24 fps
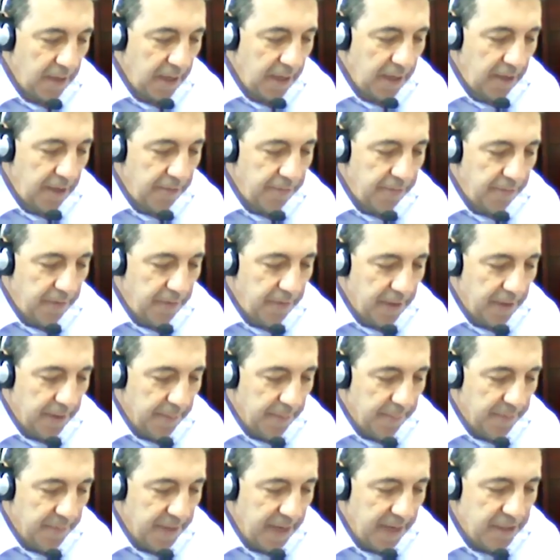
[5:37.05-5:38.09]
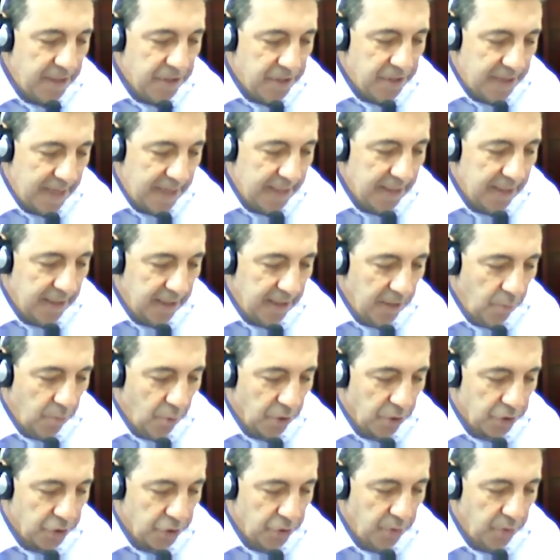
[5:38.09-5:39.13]
If that is technically
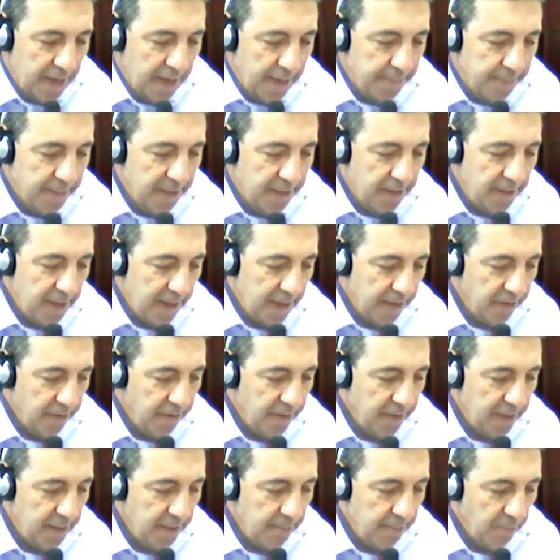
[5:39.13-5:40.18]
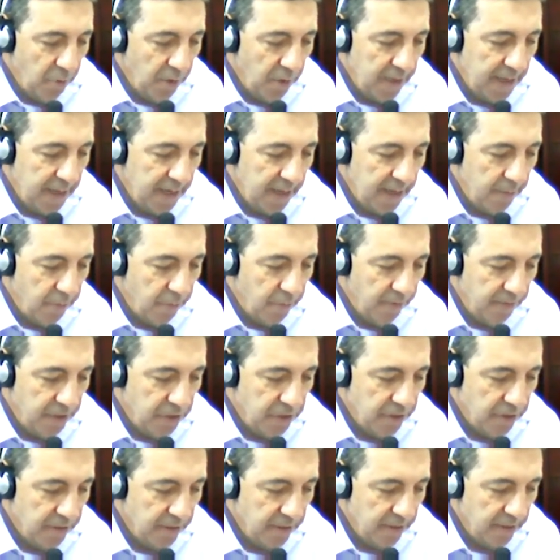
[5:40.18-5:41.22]
what should happen under the Moynihan
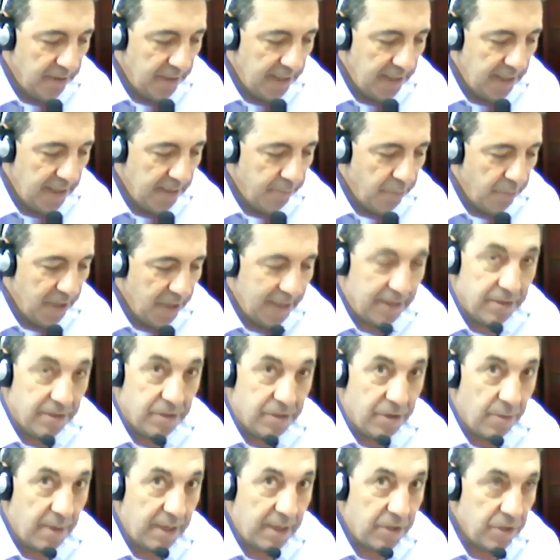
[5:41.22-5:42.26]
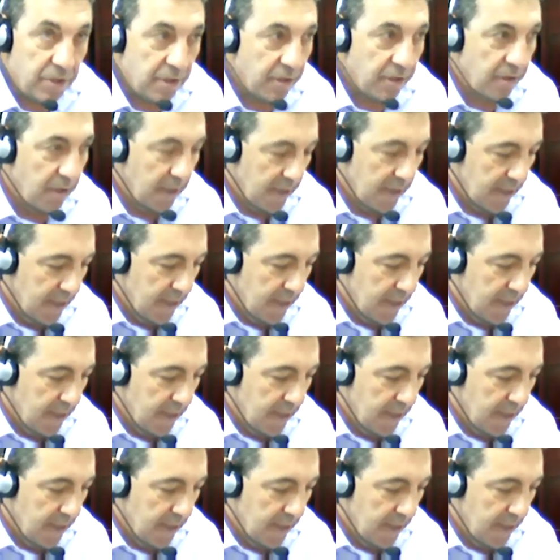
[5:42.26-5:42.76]
provisions and the practice directions,